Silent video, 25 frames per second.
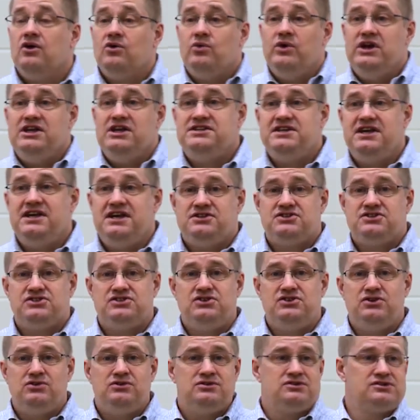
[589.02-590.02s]
We teach
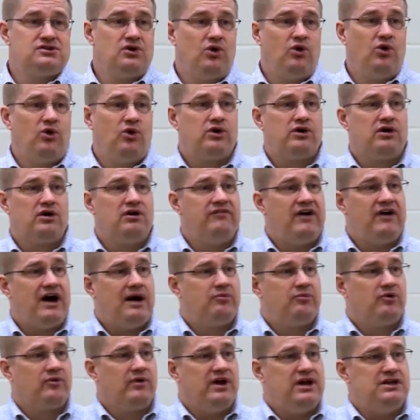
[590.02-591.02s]
students order of
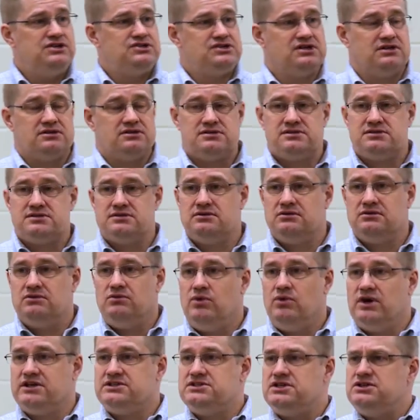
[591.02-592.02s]
operations,
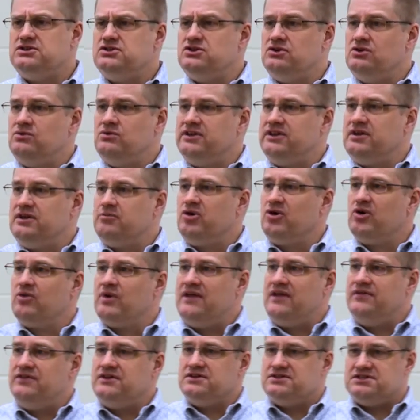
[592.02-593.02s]
what to do when the
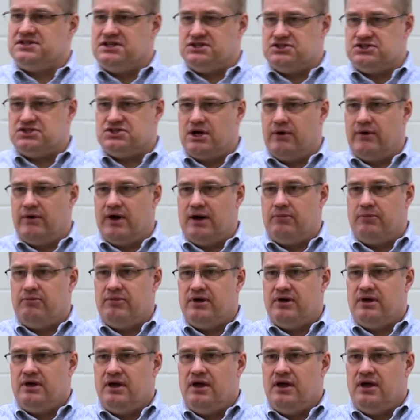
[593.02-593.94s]
parentheses show up.